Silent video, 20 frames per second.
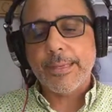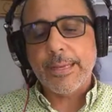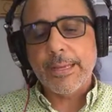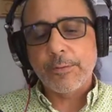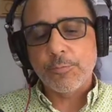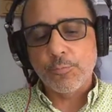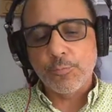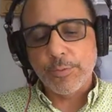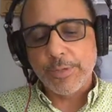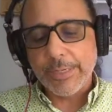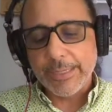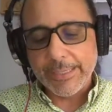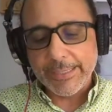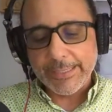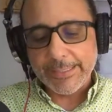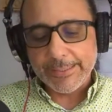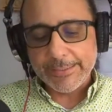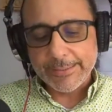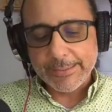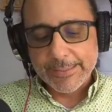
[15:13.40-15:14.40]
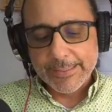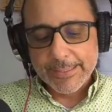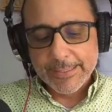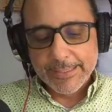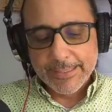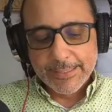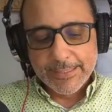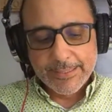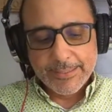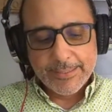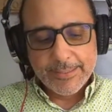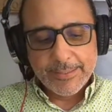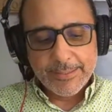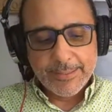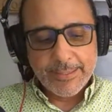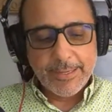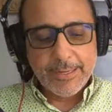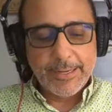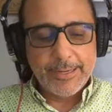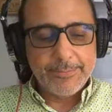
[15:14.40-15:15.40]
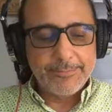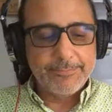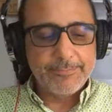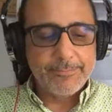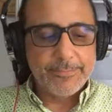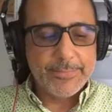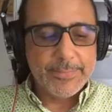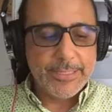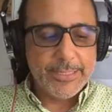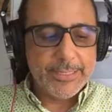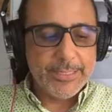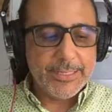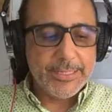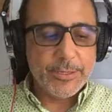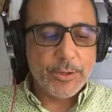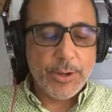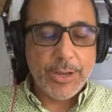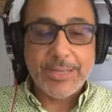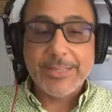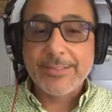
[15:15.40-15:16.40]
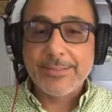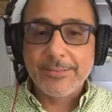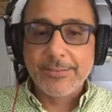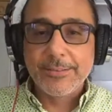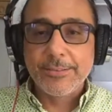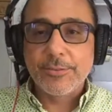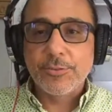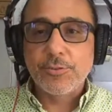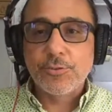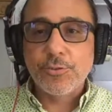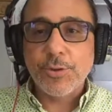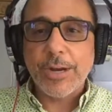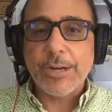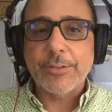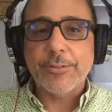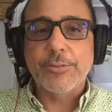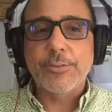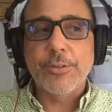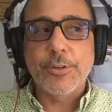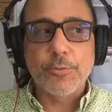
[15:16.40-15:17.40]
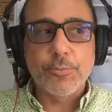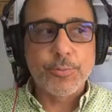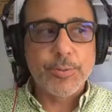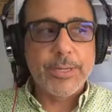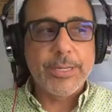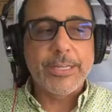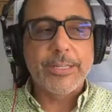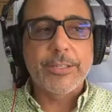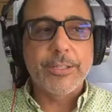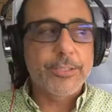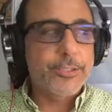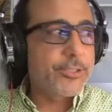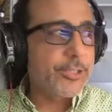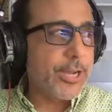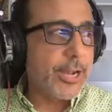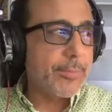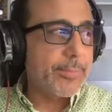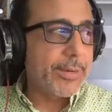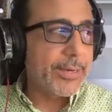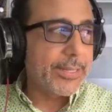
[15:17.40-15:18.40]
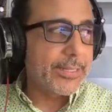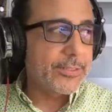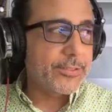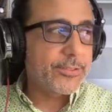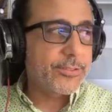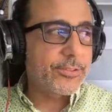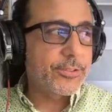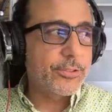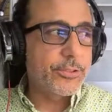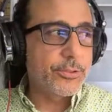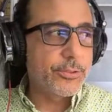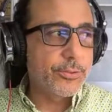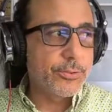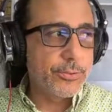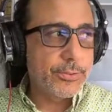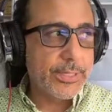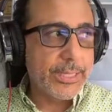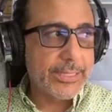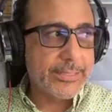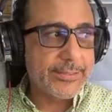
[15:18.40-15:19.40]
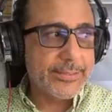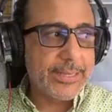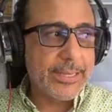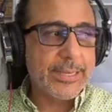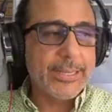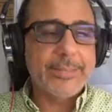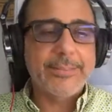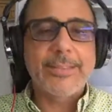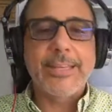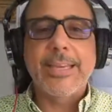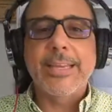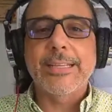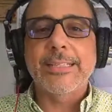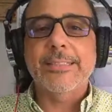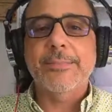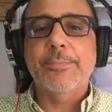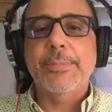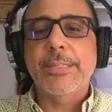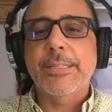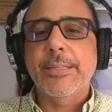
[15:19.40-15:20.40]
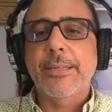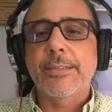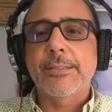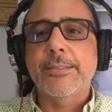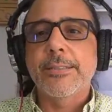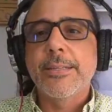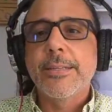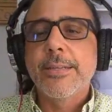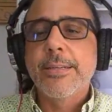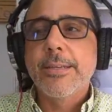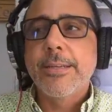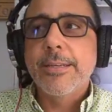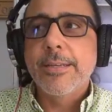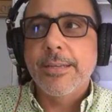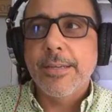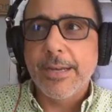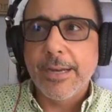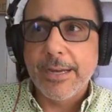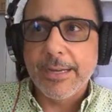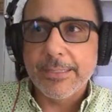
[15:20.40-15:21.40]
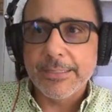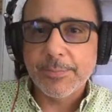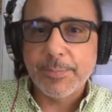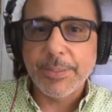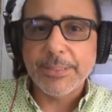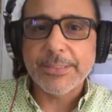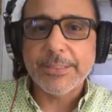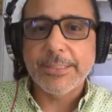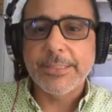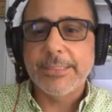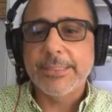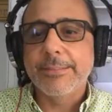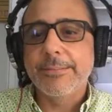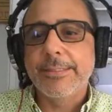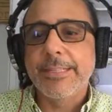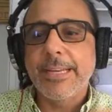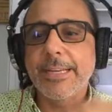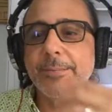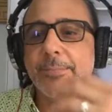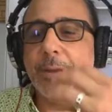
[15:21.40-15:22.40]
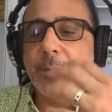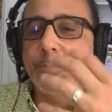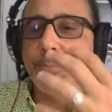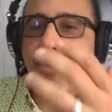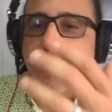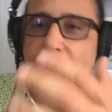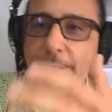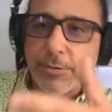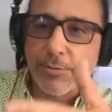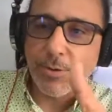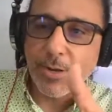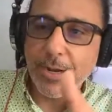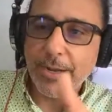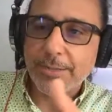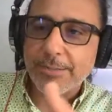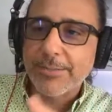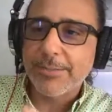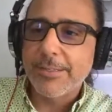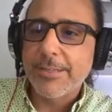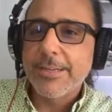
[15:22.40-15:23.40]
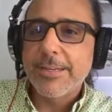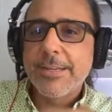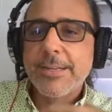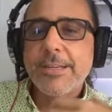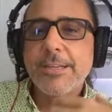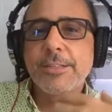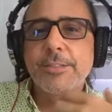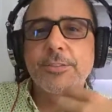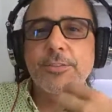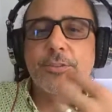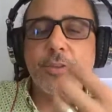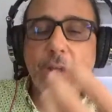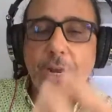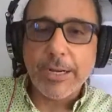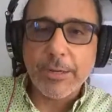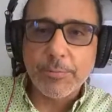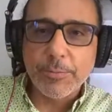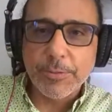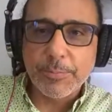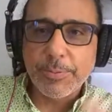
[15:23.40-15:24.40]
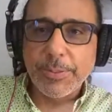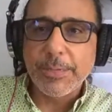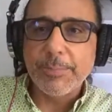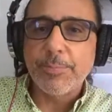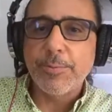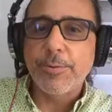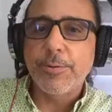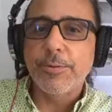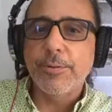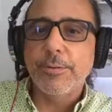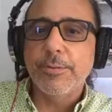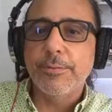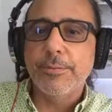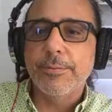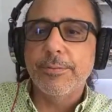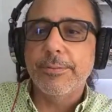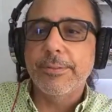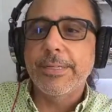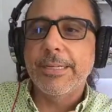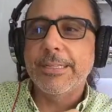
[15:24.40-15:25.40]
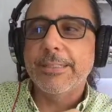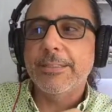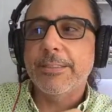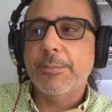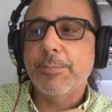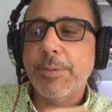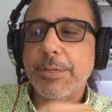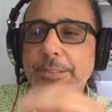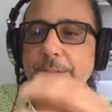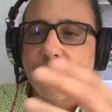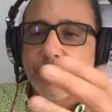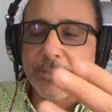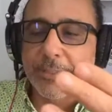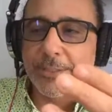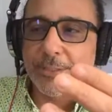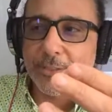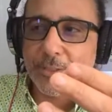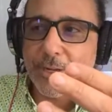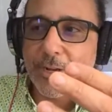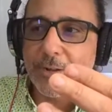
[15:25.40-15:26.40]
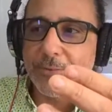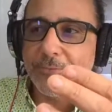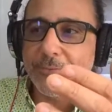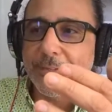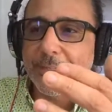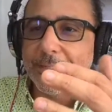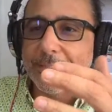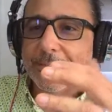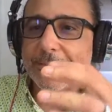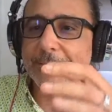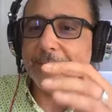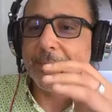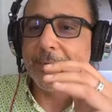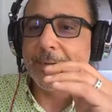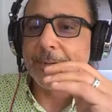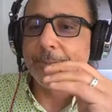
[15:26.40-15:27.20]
and really, uh, you know, try to do a really good job at it to excel at things because, especially getting my point across, talking with people, especially when there's conflict,